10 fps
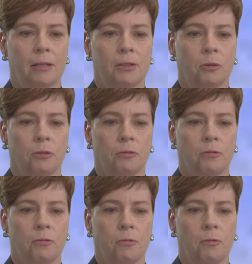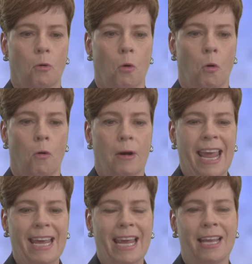sort of
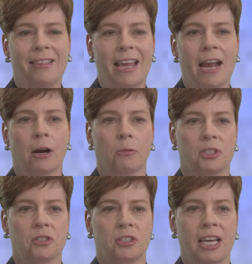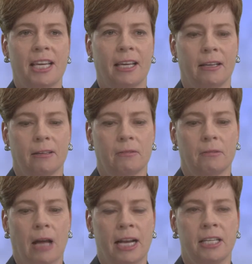in the air was just this hanging
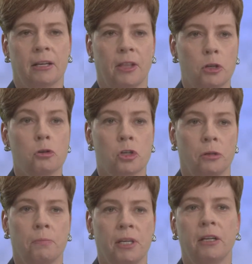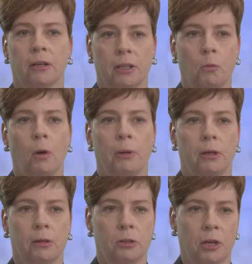idea that you shouldn't be here, like
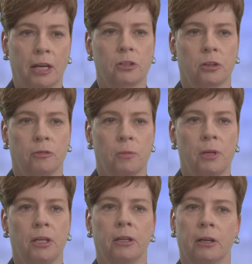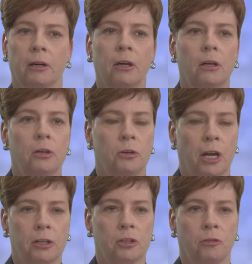women do not deserve to be here, you do
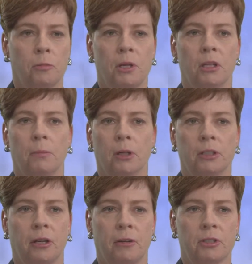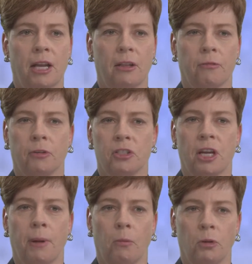not deserve to be in the military. That was kind of the first
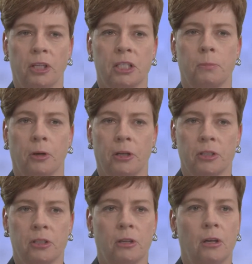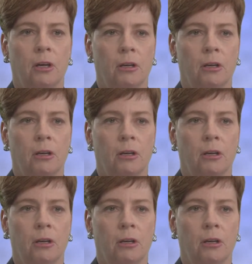time I really experienced